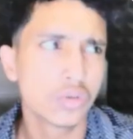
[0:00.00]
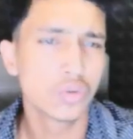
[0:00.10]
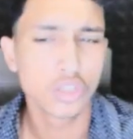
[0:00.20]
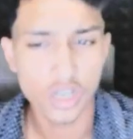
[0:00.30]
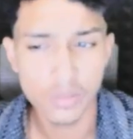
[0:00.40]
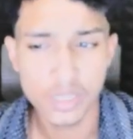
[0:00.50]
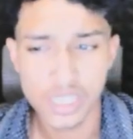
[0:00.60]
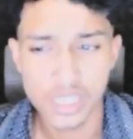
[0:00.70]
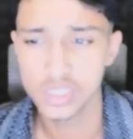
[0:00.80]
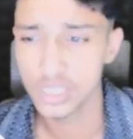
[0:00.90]
to 30
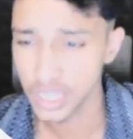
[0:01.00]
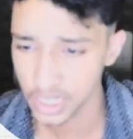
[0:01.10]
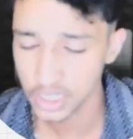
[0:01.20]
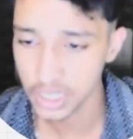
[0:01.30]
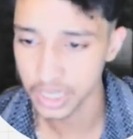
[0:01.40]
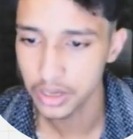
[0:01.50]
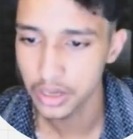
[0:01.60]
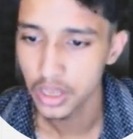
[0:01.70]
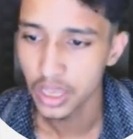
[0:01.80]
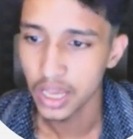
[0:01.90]
messages in a day.